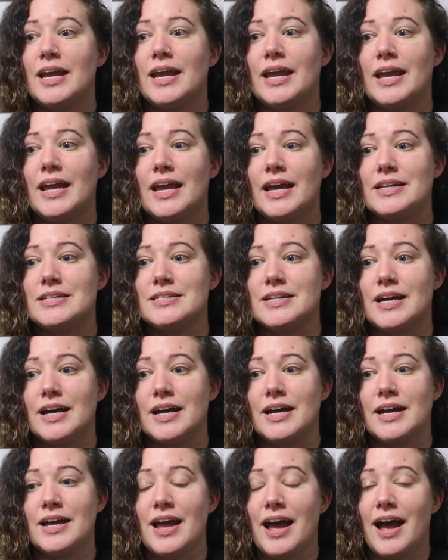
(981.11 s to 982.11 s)
And
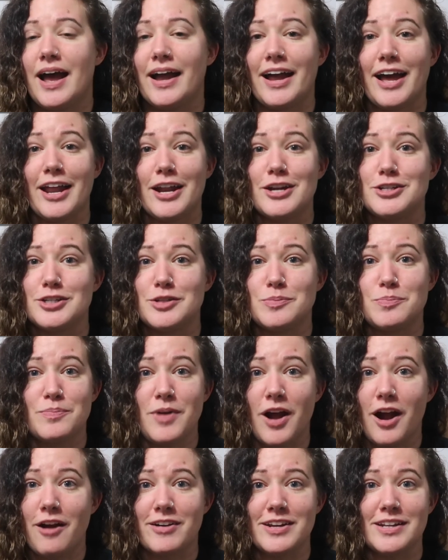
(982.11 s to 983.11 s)
I kind of just
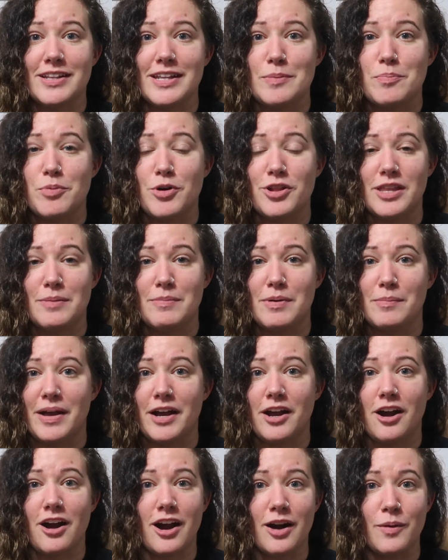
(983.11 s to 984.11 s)
hurriedly put them in my
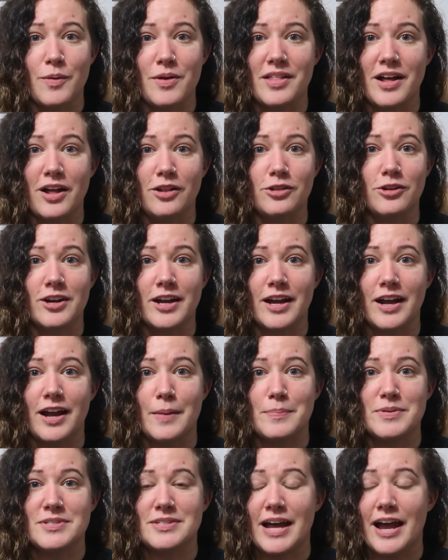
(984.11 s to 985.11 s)
cart without looking
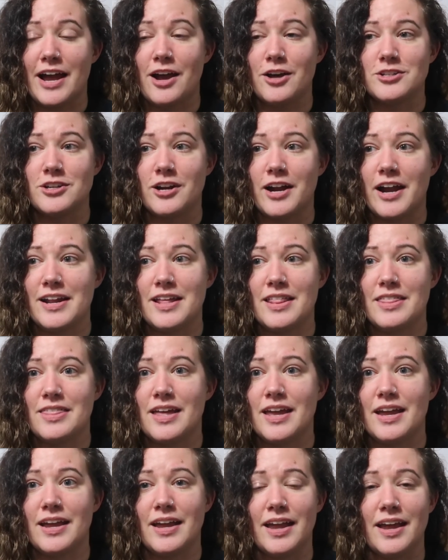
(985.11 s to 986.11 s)
up styles or
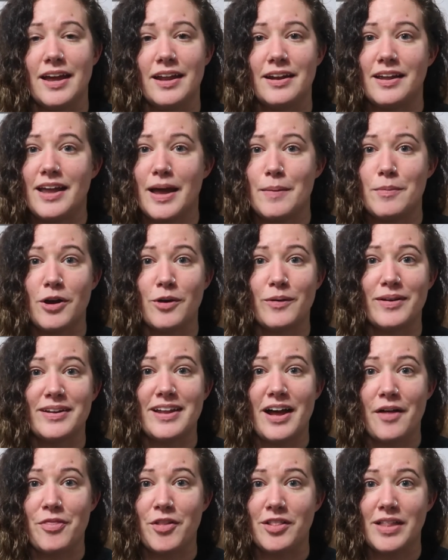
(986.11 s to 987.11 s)
anything and kept going
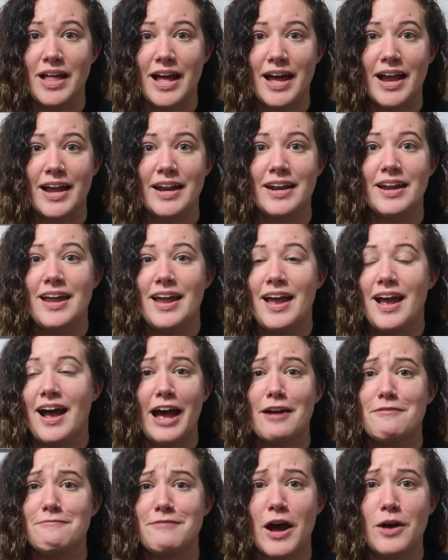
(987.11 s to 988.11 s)
down the line.
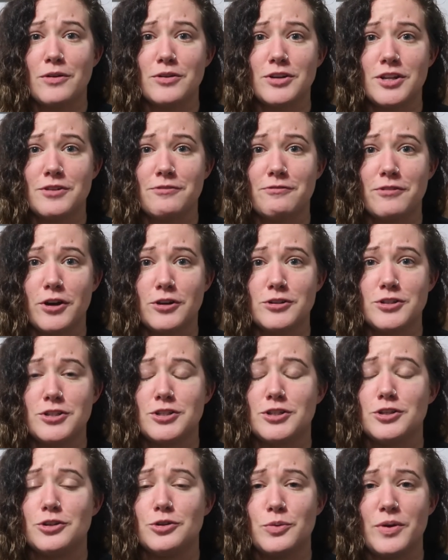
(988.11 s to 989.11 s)
I found the first
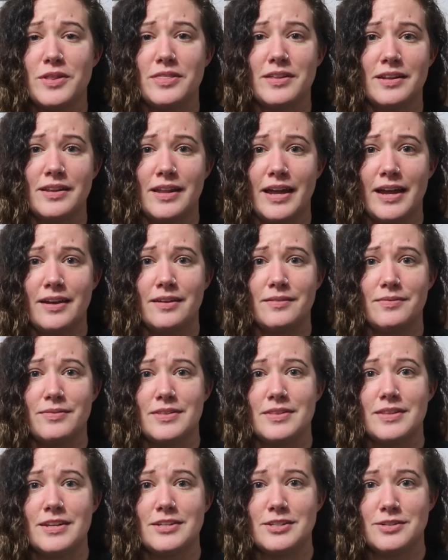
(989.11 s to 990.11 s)
2 within like
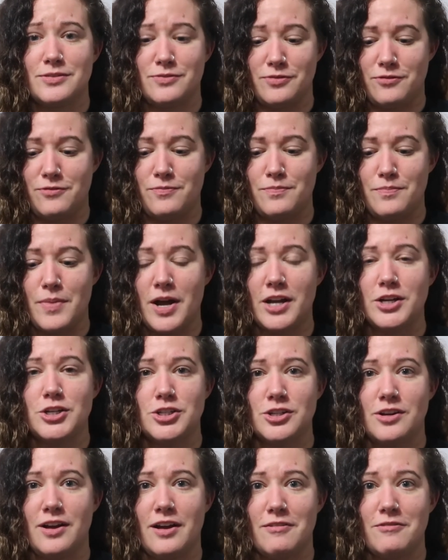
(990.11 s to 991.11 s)
this
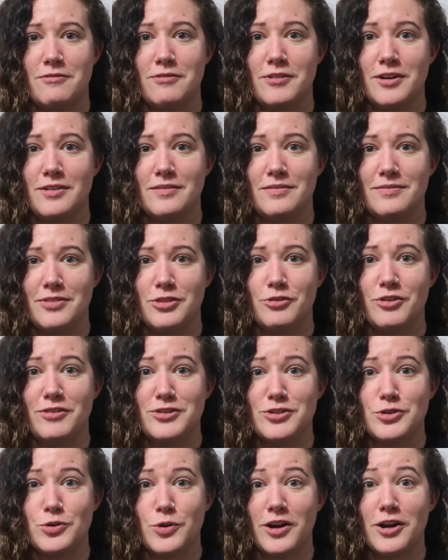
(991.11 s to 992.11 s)
much of thrift
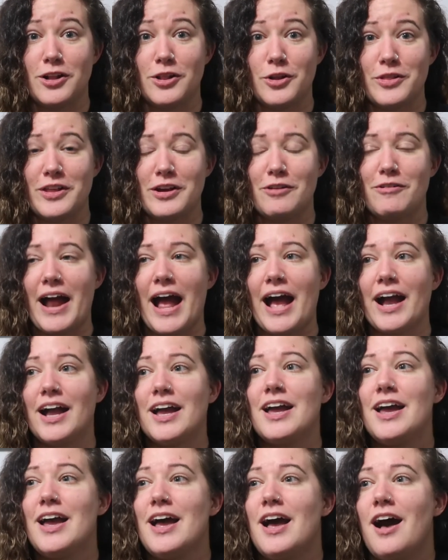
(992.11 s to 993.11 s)
store clothing rack
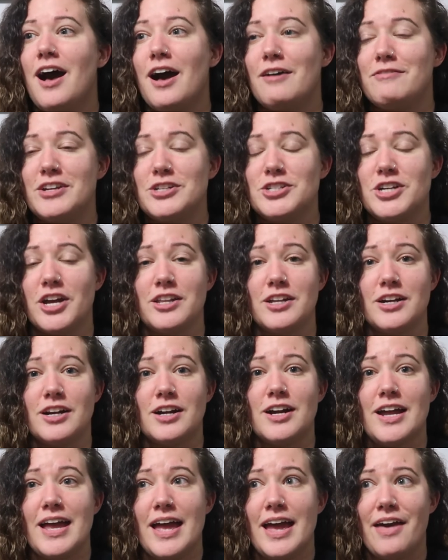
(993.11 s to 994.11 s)
of each
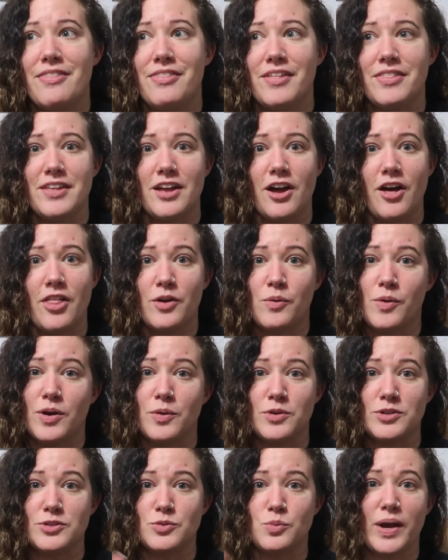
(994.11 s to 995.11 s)
other, and then the other one
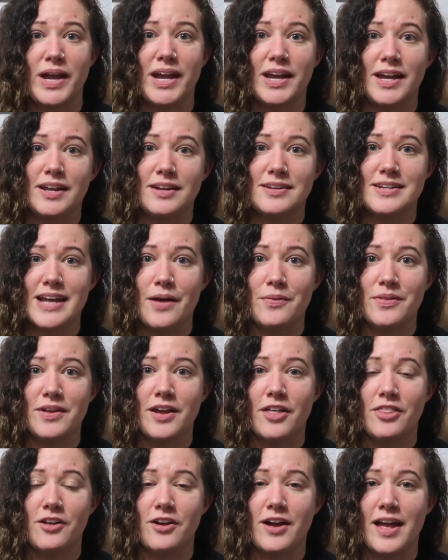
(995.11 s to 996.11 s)
was way down the
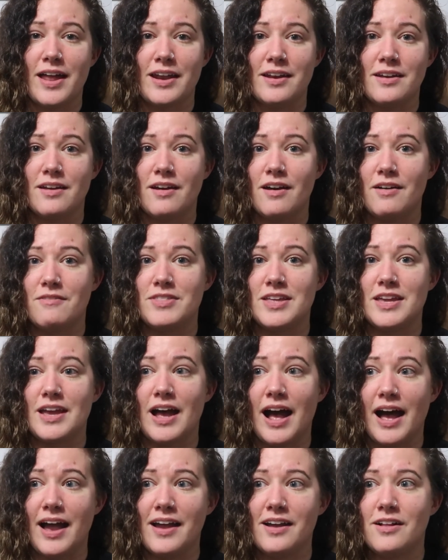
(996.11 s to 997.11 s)
other end of the
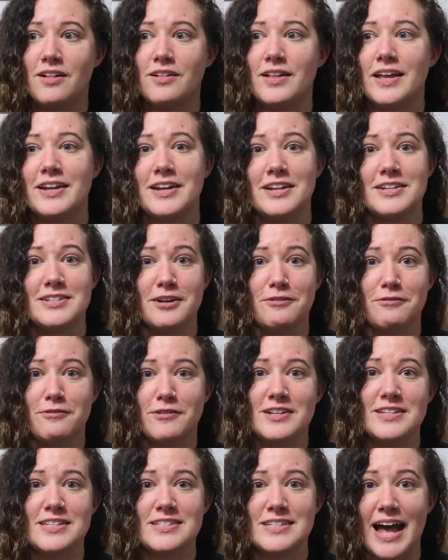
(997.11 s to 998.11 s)
aisle in a
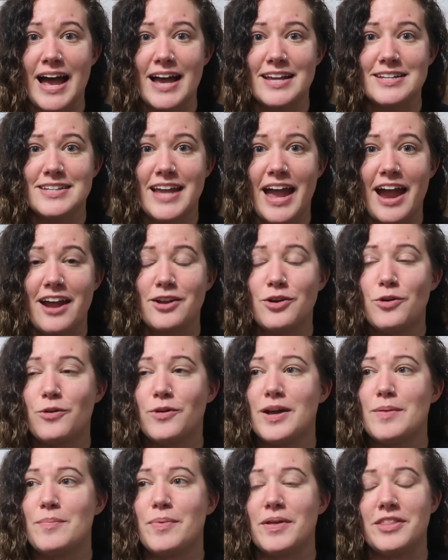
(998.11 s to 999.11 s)
different size
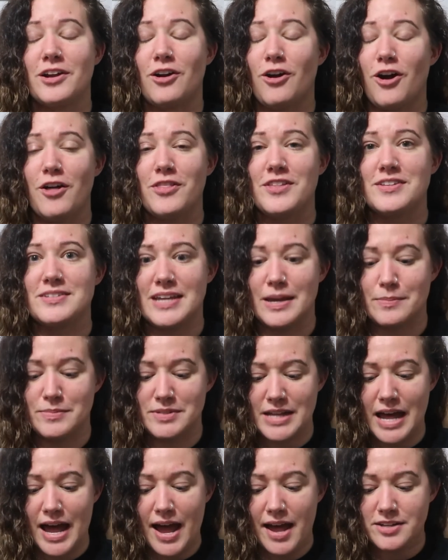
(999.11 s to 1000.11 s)
category, but they're all the same
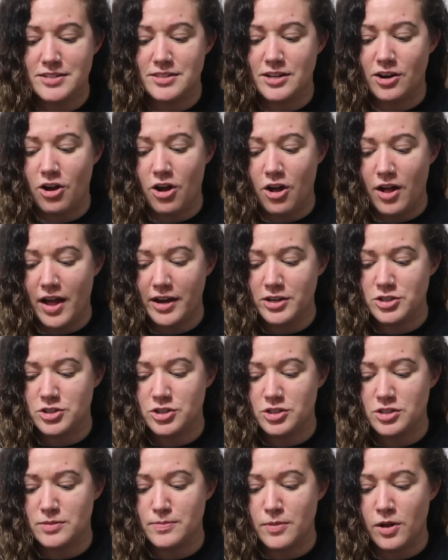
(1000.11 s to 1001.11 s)
size. They're all
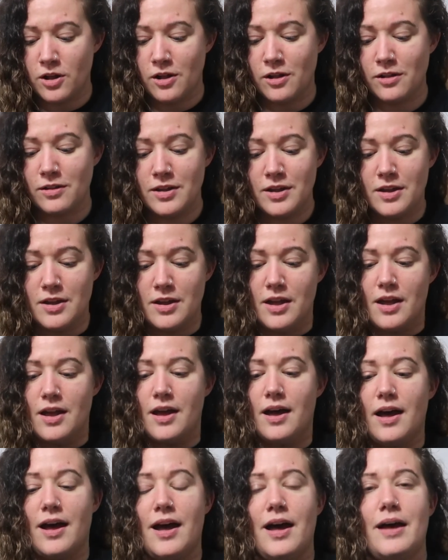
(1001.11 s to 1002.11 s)
extra small,
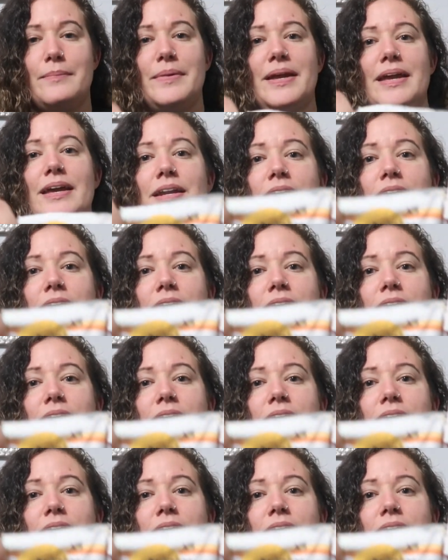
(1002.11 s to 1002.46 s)
and